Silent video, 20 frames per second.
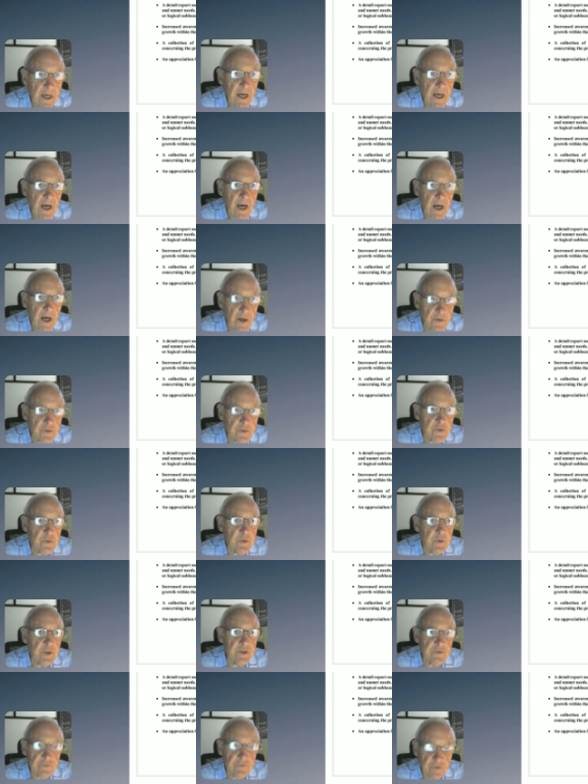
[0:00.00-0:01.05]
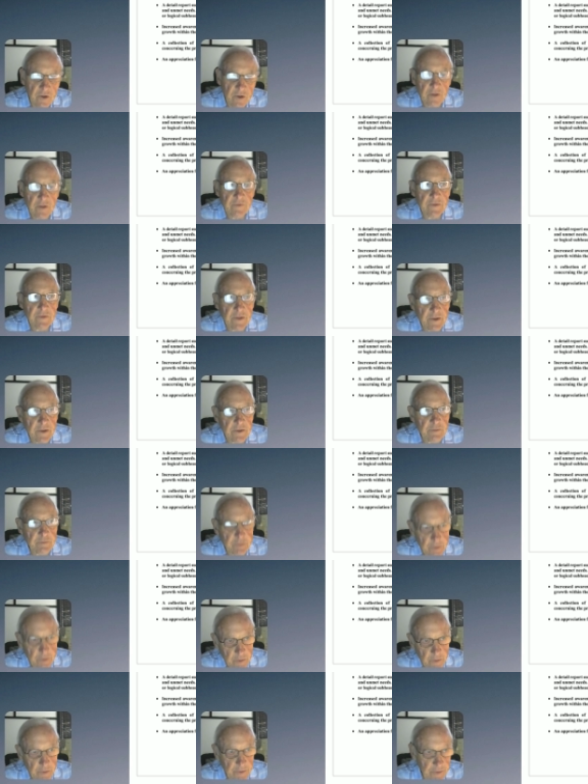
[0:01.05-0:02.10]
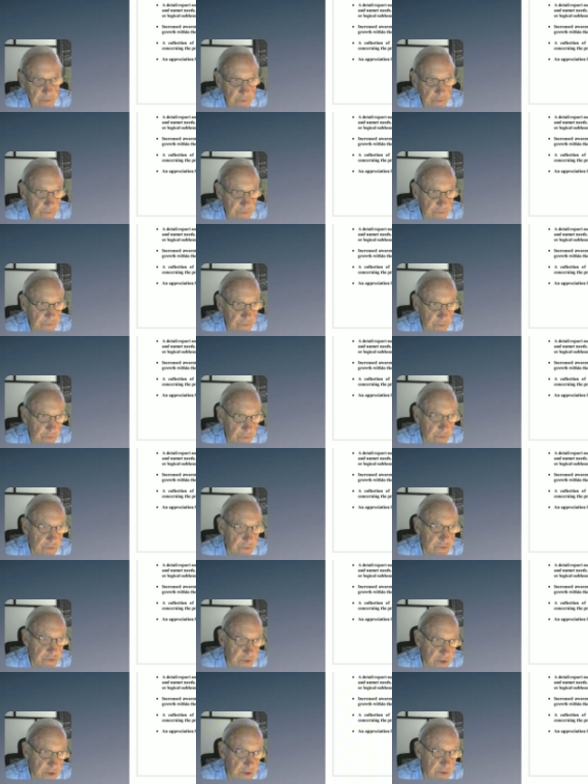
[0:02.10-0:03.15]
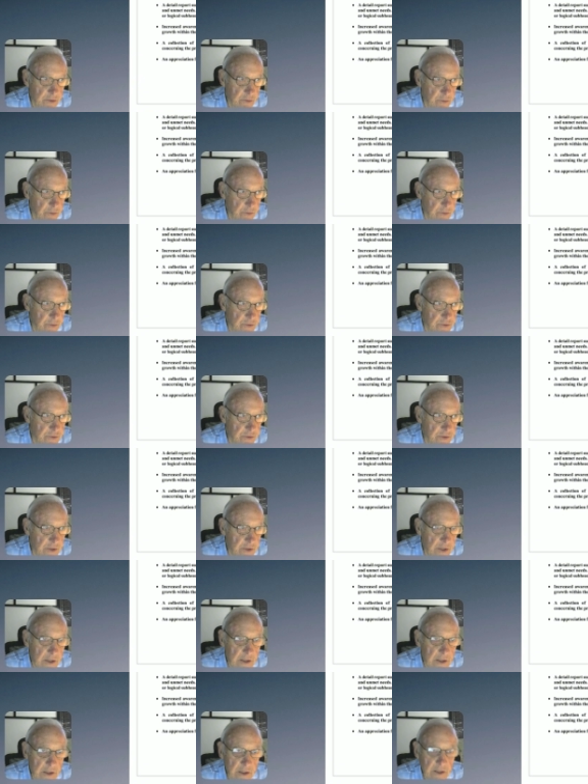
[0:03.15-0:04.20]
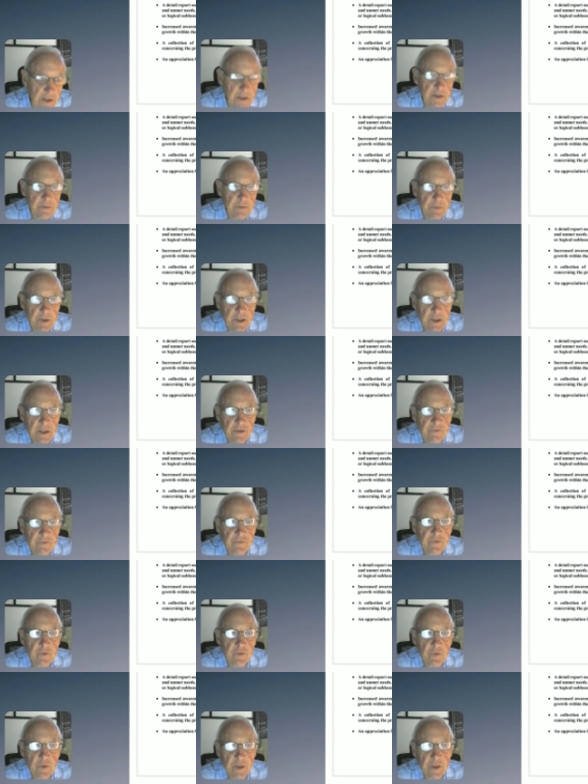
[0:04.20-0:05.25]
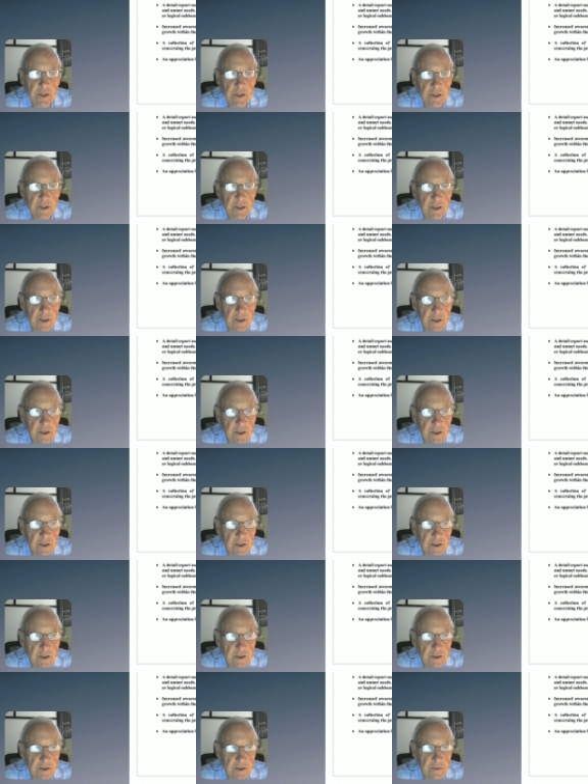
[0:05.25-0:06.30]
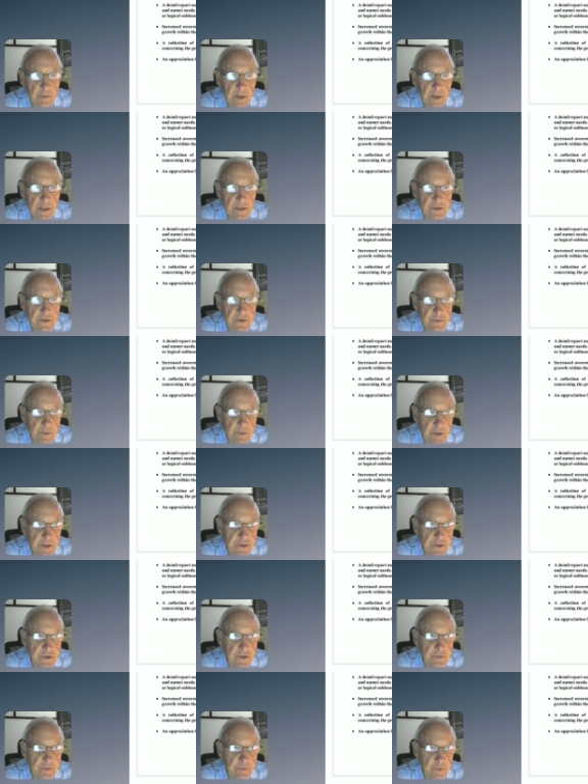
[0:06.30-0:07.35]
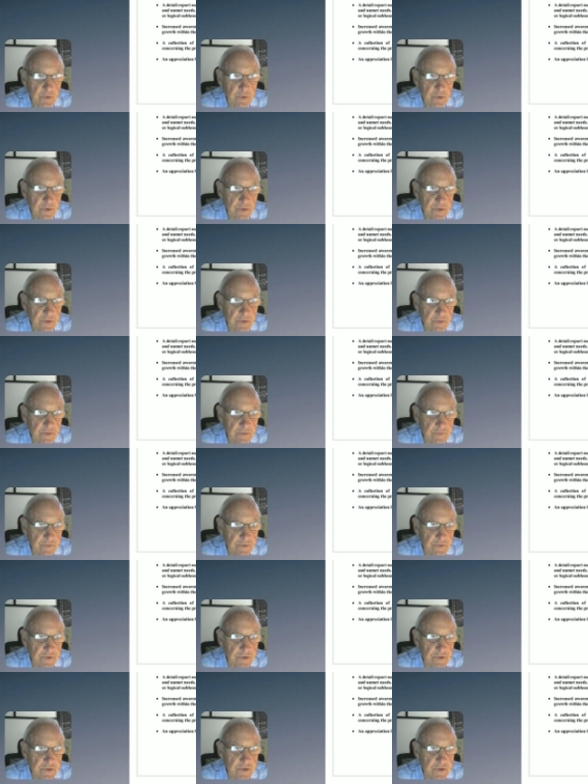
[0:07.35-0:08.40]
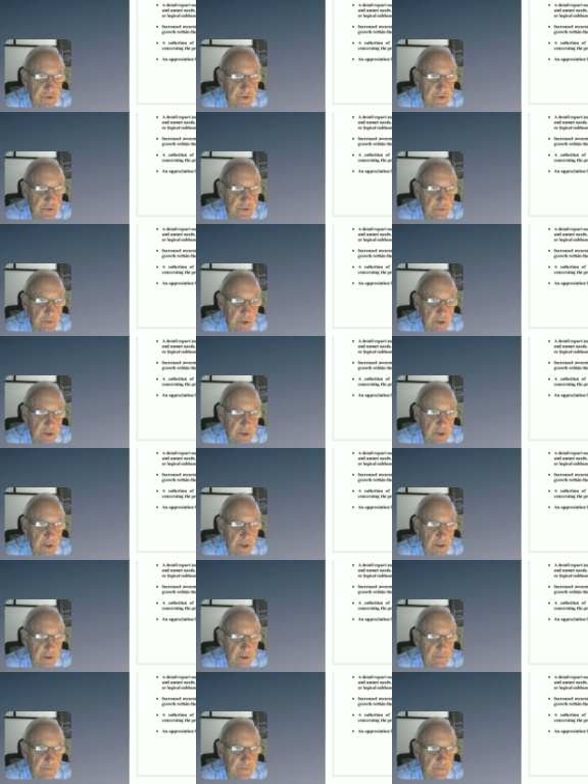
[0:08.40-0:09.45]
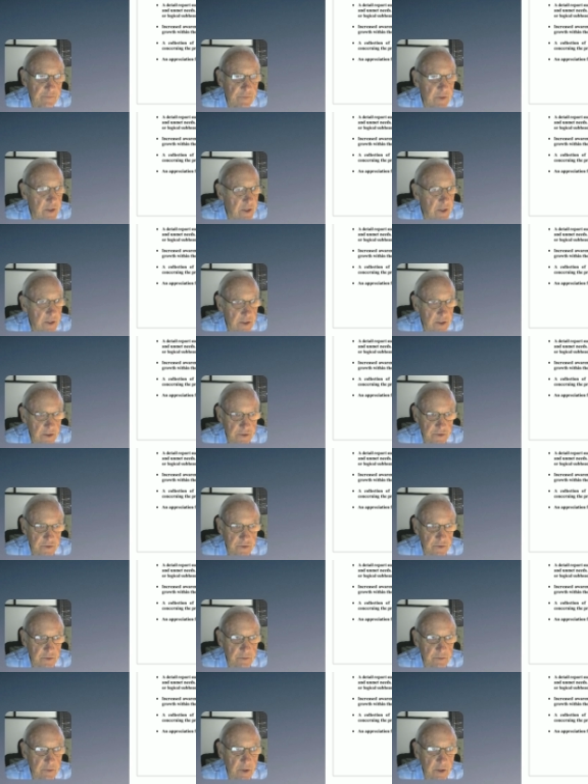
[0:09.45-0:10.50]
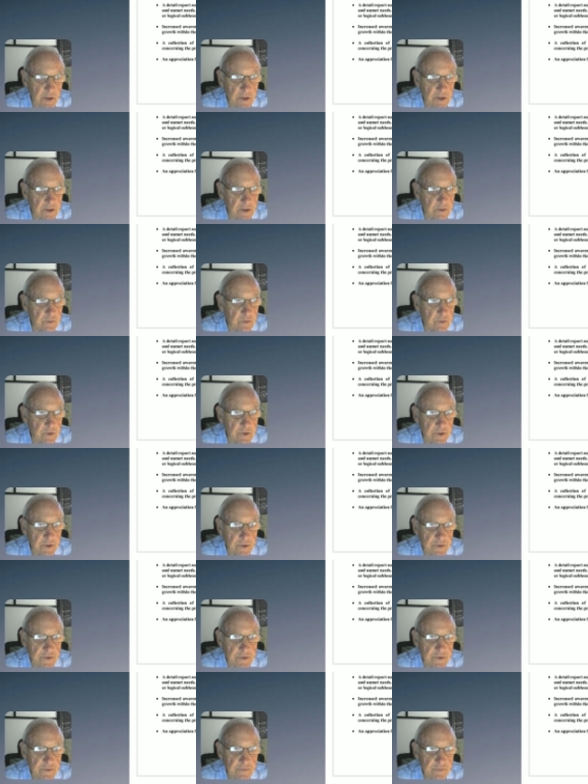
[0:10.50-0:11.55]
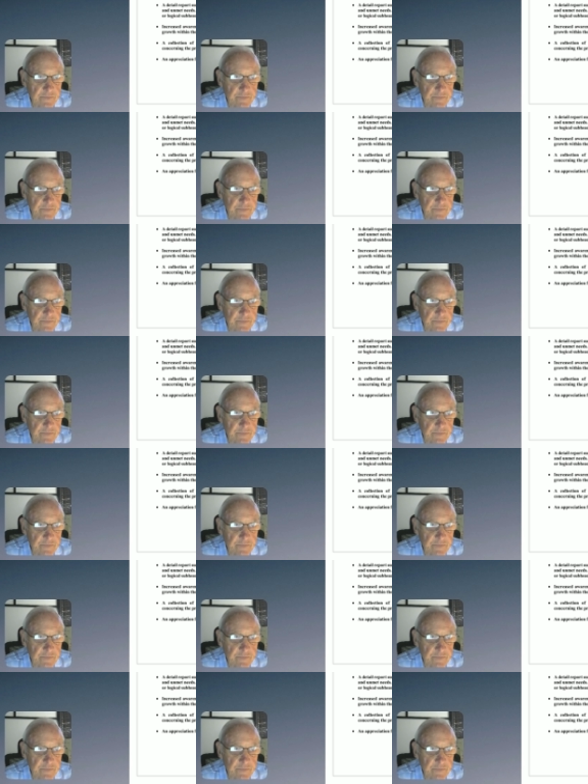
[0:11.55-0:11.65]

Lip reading: How do we involve our employees or stakeholders in a meaningful way to maximize support for decision making? Is there a model that works?